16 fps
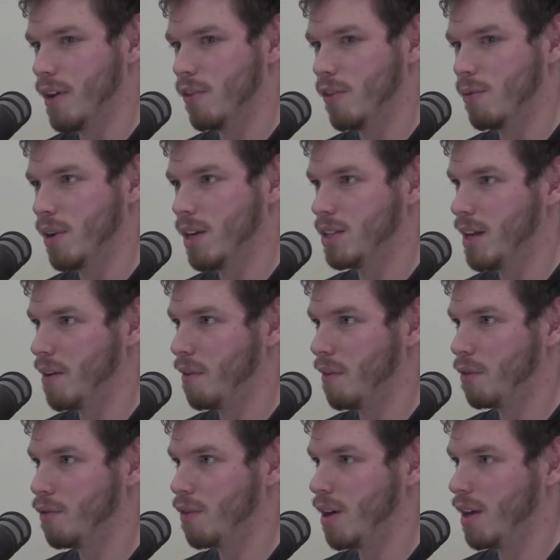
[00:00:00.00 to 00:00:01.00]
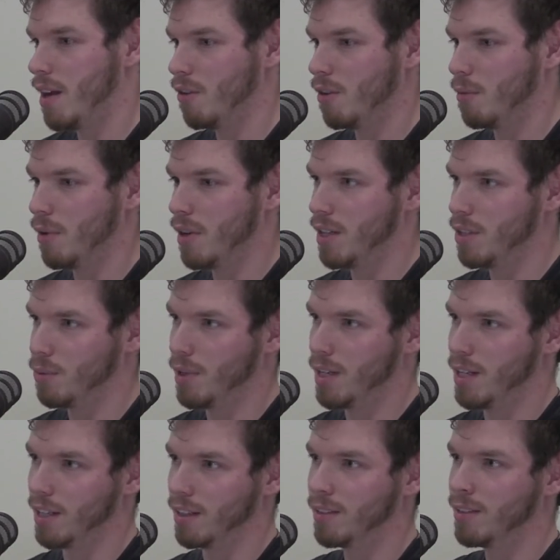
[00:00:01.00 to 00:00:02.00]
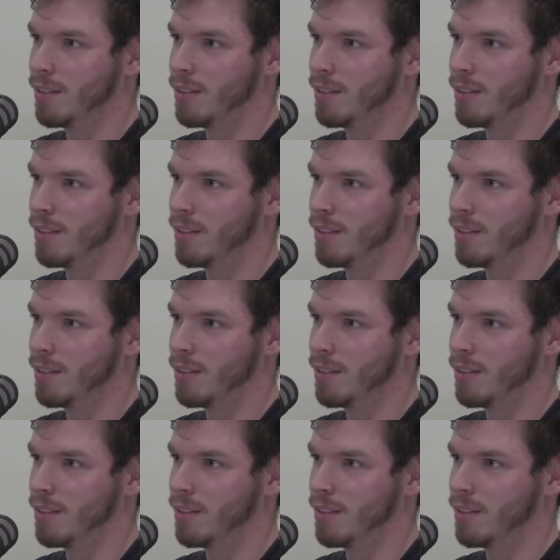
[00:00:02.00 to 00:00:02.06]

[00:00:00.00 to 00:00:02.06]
if everybody's having fun, everybody is winning.